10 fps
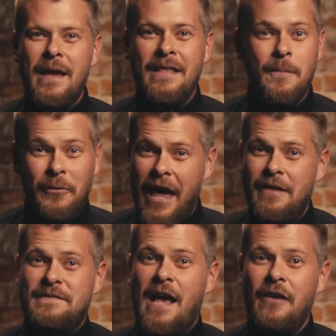in the plan
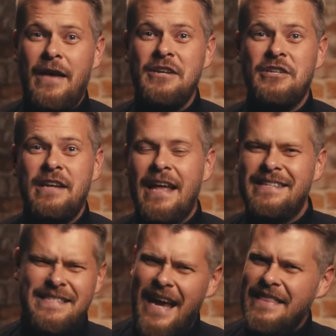of salvation. And
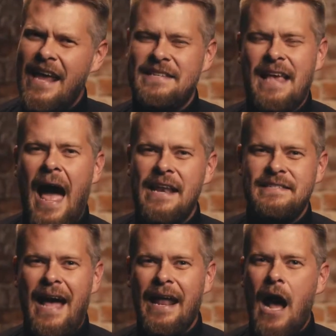to set that aside is
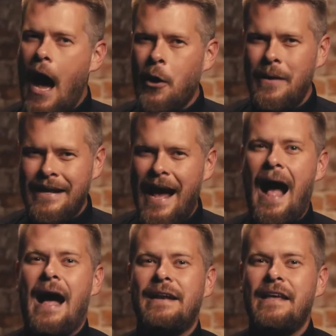not honoring
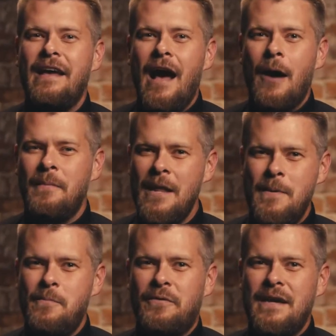God. Many
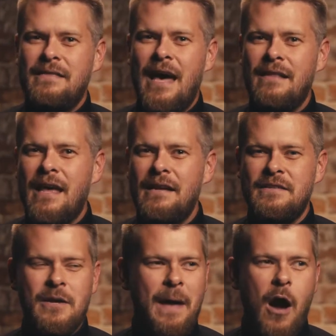people think that
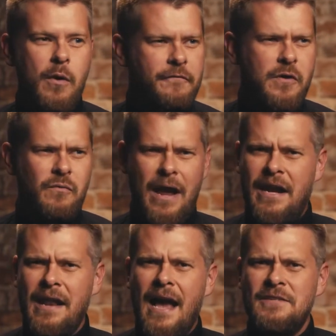somehow if we
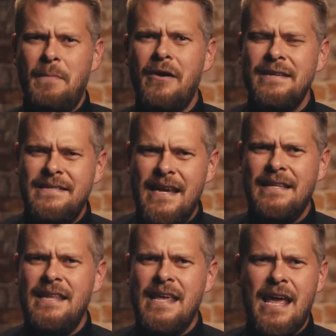recognize Mary's
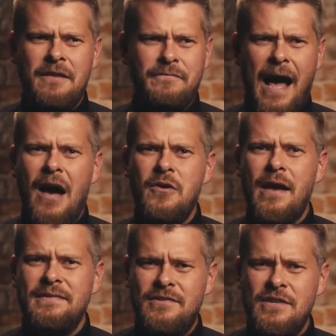dignity and value
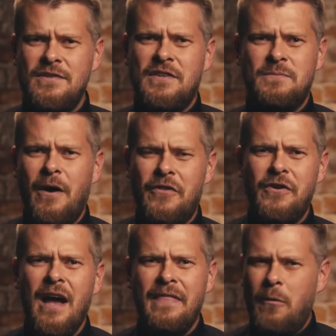as Jesus'
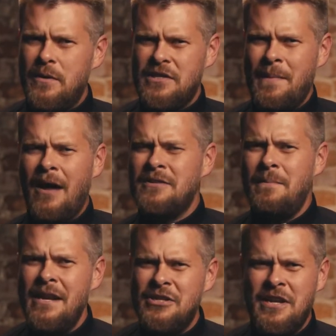mother, that we're somehow
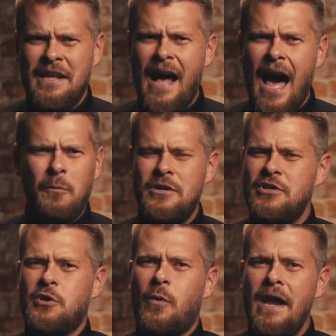diminishing God, which
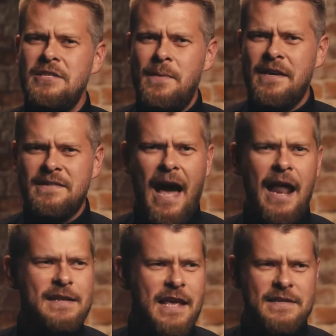is crazy because
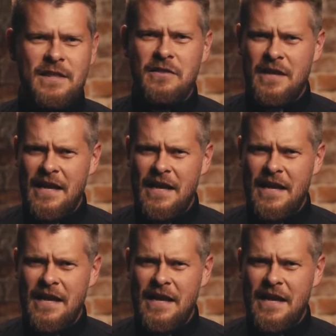God is